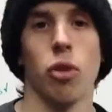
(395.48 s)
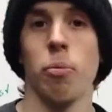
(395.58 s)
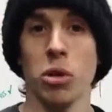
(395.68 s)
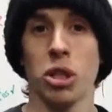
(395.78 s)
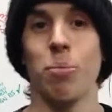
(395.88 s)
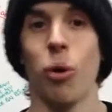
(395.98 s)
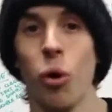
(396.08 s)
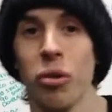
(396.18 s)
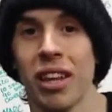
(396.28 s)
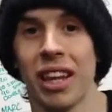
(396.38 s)
So most
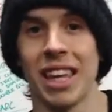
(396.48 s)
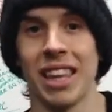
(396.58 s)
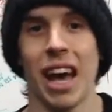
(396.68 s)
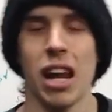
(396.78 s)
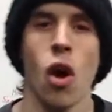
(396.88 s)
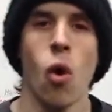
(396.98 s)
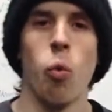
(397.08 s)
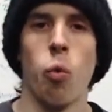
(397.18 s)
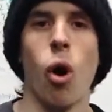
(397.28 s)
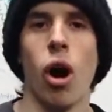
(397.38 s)
importantly then,
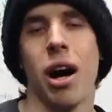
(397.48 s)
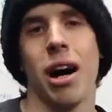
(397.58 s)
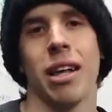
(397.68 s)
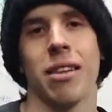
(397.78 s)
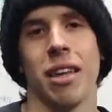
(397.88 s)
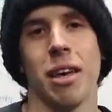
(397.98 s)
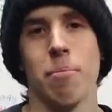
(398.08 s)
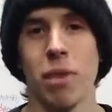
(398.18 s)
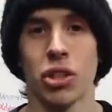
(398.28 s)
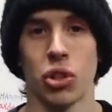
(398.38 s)
what are the
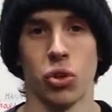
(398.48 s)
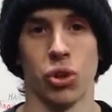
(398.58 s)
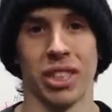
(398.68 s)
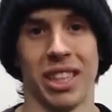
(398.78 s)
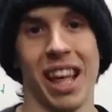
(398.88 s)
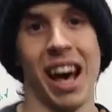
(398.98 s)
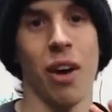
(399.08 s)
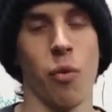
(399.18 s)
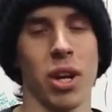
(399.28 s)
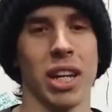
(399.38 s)
muscles
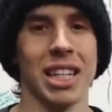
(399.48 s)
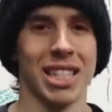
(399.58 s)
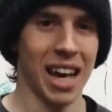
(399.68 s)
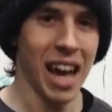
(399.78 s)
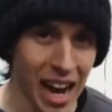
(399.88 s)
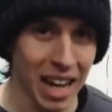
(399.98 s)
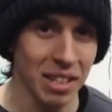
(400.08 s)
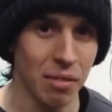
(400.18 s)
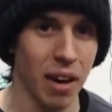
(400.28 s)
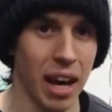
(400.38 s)
that we need to
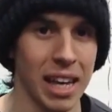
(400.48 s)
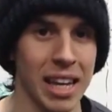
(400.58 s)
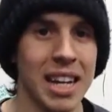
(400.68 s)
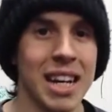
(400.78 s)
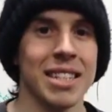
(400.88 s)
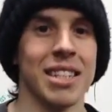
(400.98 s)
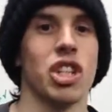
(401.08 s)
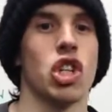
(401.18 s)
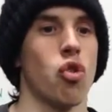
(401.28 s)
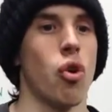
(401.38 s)
activate to
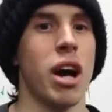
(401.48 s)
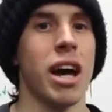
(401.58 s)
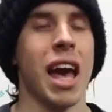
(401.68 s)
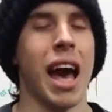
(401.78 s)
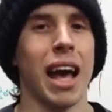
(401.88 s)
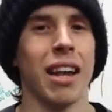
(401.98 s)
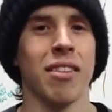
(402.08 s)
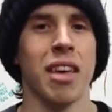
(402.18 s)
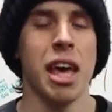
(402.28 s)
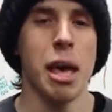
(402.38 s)
try
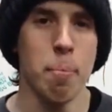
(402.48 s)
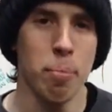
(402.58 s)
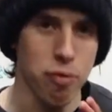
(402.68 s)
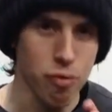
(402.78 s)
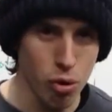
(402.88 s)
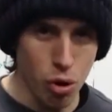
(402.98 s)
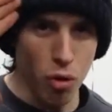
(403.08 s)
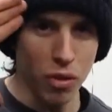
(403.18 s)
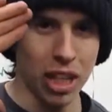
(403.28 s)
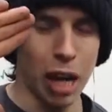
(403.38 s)
and
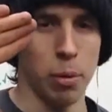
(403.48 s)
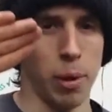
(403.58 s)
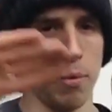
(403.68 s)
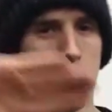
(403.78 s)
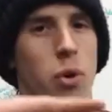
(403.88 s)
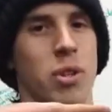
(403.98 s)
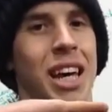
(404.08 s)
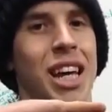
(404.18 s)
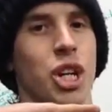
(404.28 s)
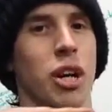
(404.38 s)
improve scapular upward
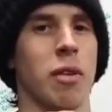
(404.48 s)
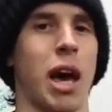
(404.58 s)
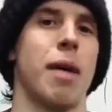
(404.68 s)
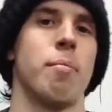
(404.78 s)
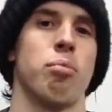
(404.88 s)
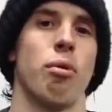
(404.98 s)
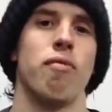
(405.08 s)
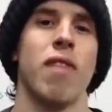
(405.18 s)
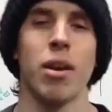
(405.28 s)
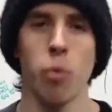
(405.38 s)
rotation and
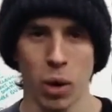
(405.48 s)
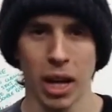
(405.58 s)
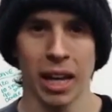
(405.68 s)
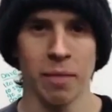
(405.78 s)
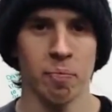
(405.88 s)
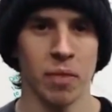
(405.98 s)
prevent winging?